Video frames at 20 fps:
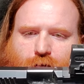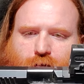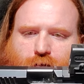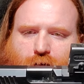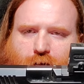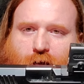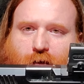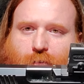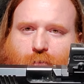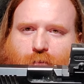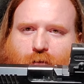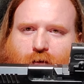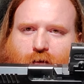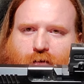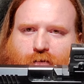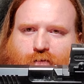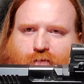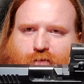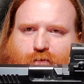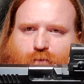in
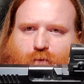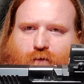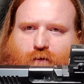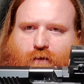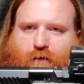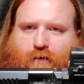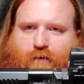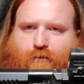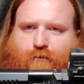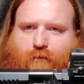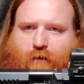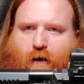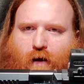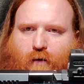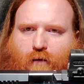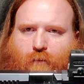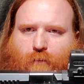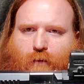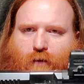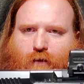places where it's frowned
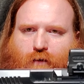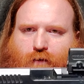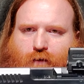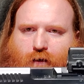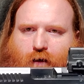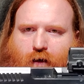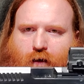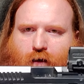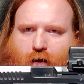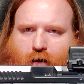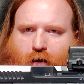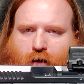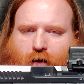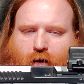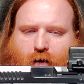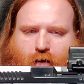upon to carry.